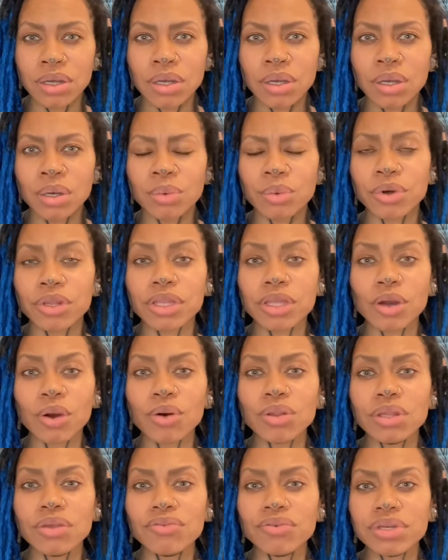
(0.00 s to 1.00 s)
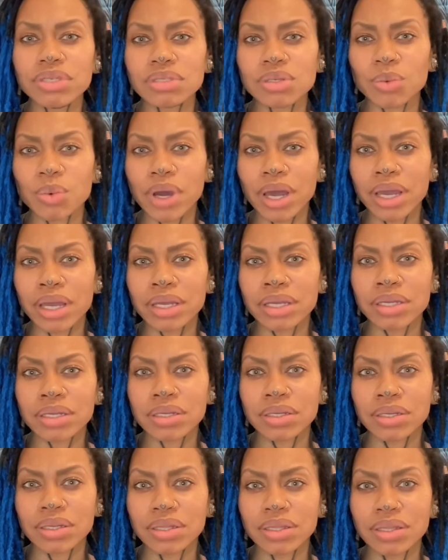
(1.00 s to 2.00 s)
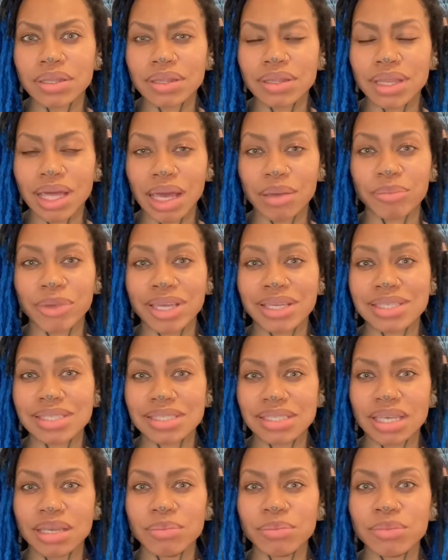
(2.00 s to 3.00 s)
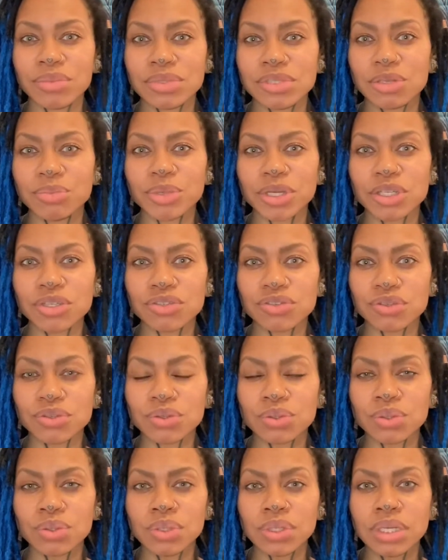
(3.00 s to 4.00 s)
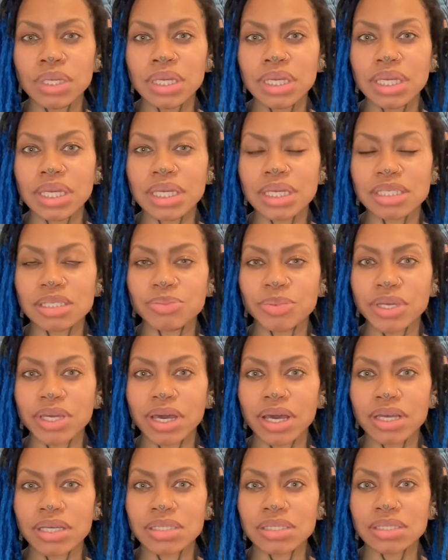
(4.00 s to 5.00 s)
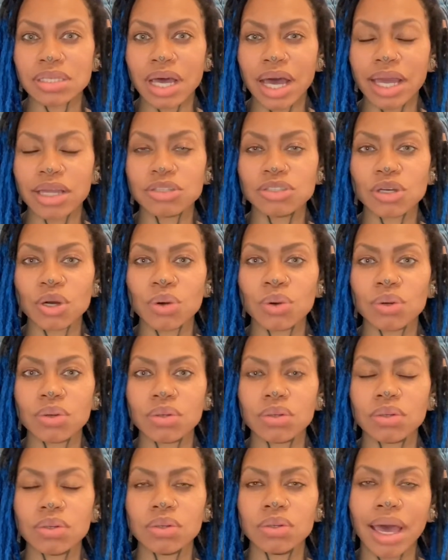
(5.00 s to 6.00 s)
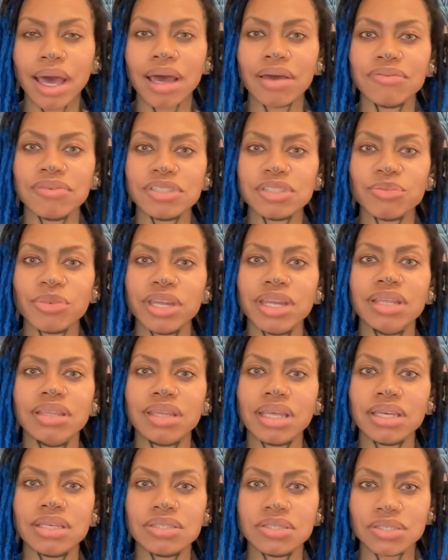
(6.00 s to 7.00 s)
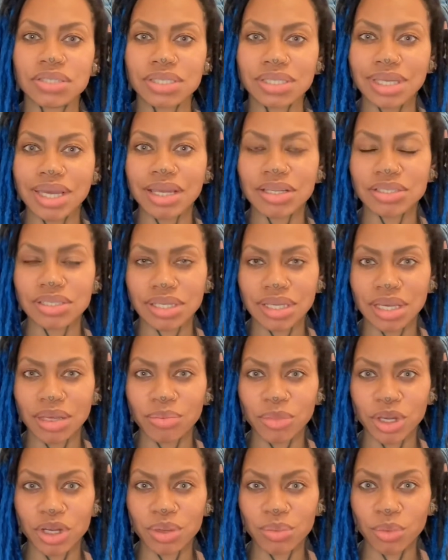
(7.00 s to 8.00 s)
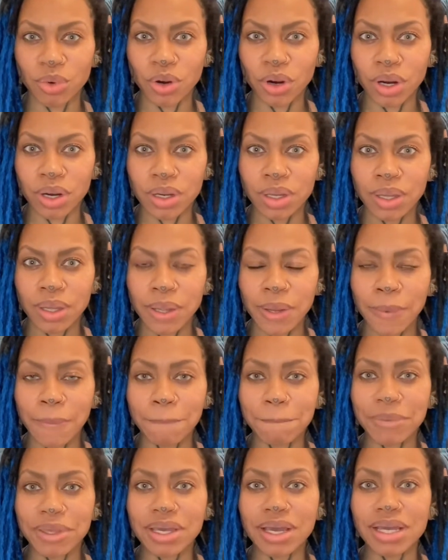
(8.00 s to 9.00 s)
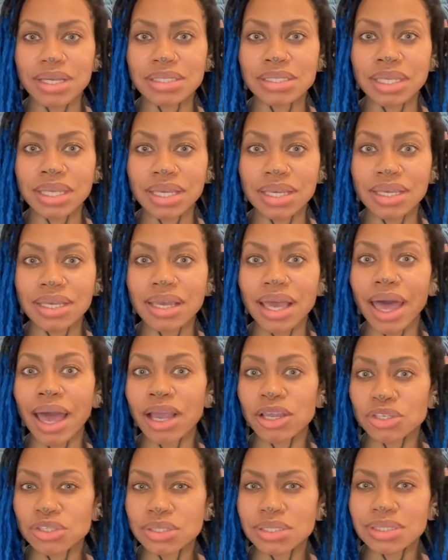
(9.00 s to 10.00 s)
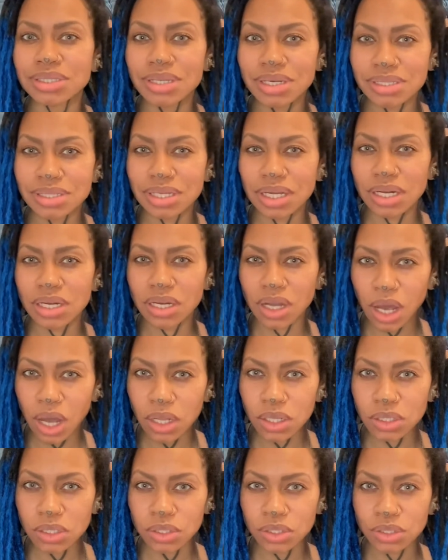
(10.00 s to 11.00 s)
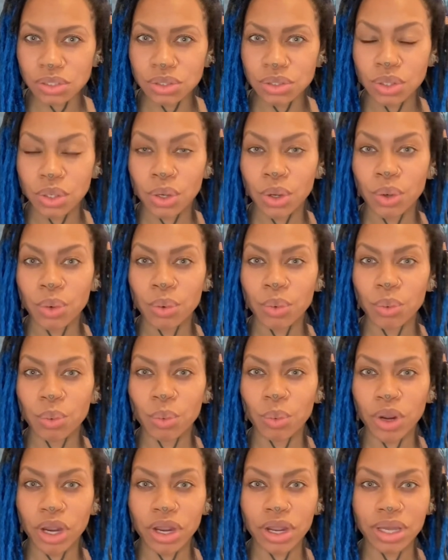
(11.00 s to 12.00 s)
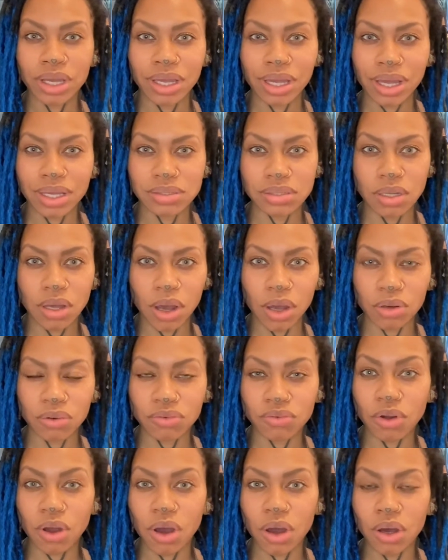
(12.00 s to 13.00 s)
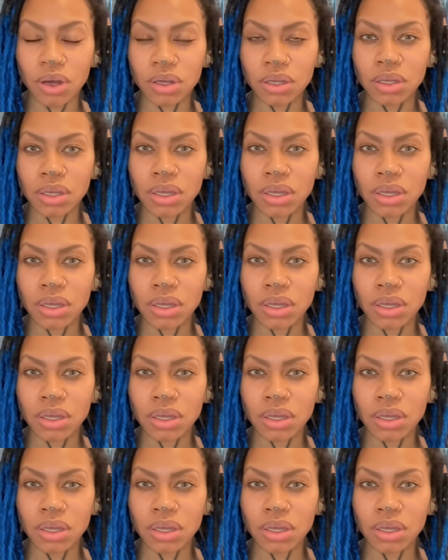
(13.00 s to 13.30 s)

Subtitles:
Well, the only reason why that may seem to be true is because I don't have as many things to say to him anymore, because he actually does acknowledge where he has gone wrong